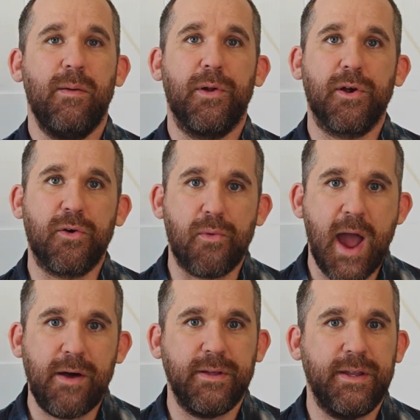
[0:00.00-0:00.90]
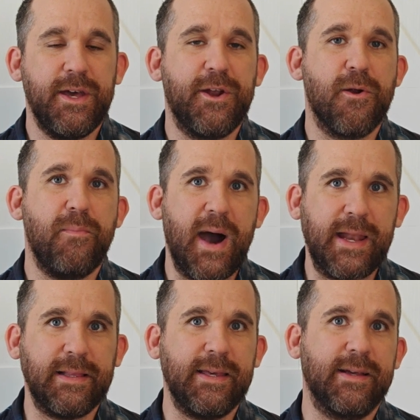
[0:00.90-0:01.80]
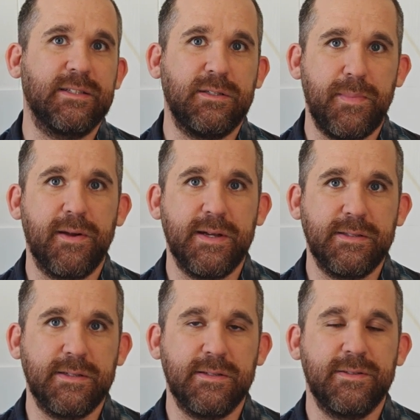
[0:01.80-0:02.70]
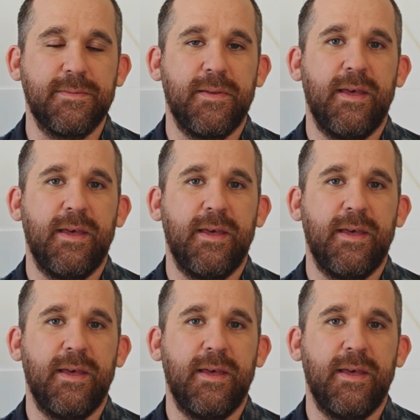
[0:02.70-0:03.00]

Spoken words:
but are grounded in our bodily experiences.